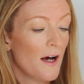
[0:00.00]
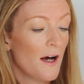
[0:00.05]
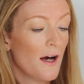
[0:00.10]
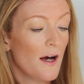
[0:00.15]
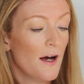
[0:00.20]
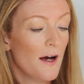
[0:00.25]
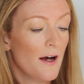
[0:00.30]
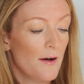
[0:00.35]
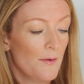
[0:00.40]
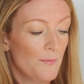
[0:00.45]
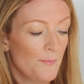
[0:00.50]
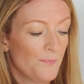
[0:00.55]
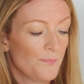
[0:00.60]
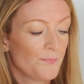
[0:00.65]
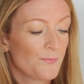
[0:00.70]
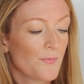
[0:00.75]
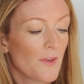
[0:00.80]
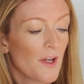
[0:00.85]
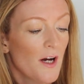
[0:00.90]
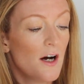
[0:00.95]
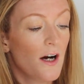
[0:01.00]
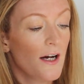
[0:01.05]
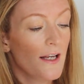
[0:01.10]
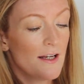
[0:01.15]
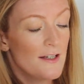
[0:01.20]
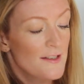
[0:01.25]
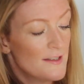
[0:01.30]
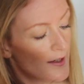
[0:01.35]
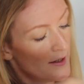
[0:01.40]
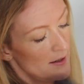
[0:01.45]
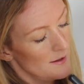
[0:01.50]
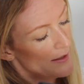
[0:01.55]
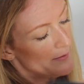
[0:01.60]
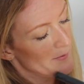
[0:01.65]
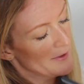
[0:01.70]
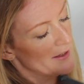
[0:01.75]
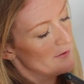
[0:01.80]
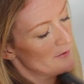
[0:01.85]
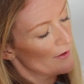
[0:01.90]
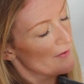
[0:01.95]
Highlighter,
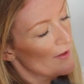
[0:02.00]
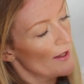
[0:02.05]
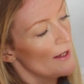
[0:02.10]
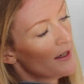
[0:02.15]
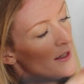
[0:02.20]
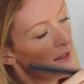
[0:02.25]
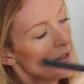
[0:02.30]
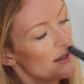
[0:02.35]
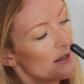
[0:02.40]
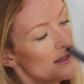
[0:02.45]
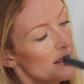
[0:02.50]
let me get rid of that.